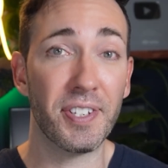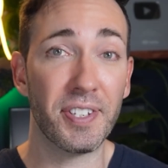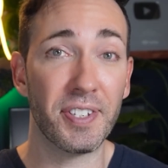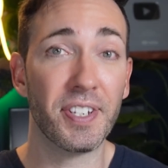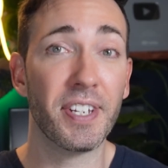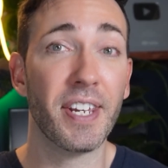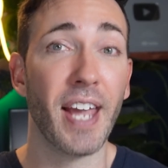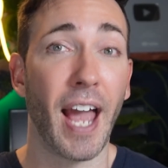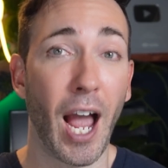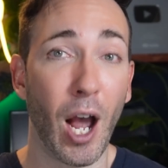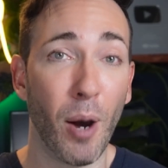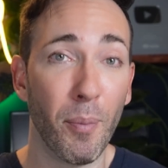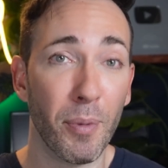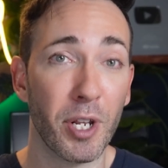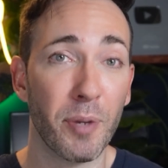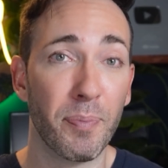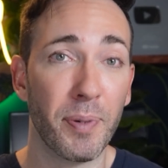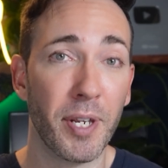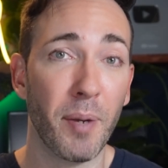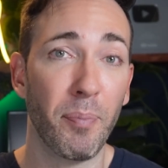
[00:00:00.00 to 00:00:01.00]
see how
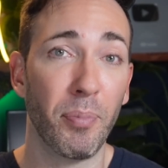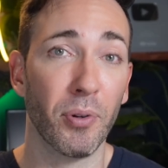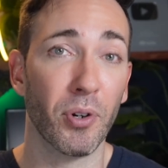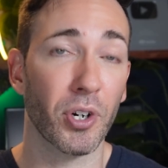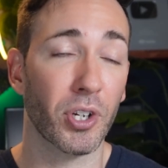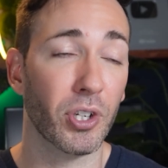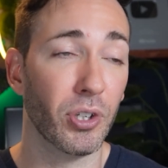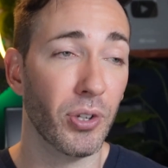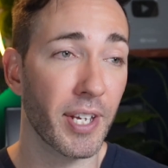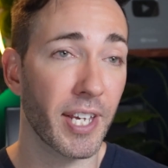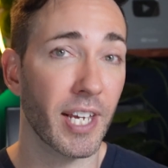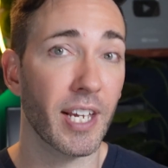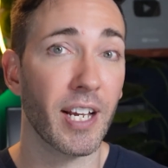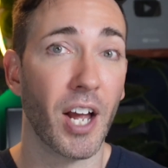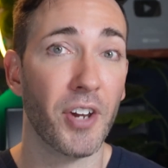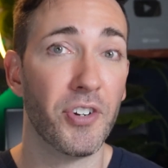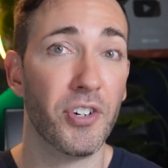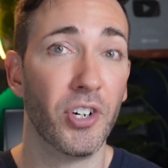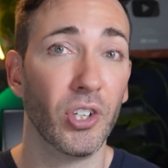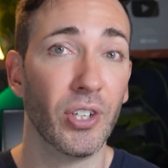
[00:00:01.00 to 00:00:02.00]
many people are clicking
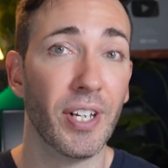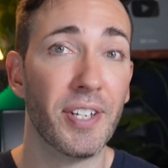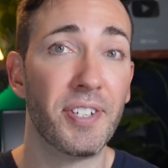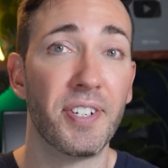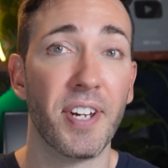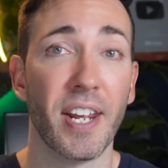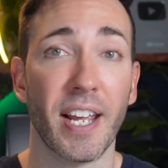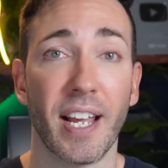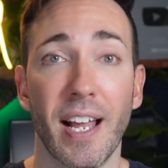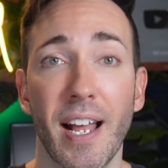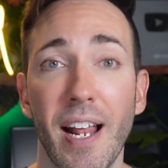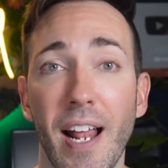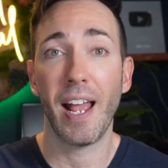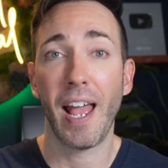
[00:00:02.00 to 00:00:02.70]
on your listing,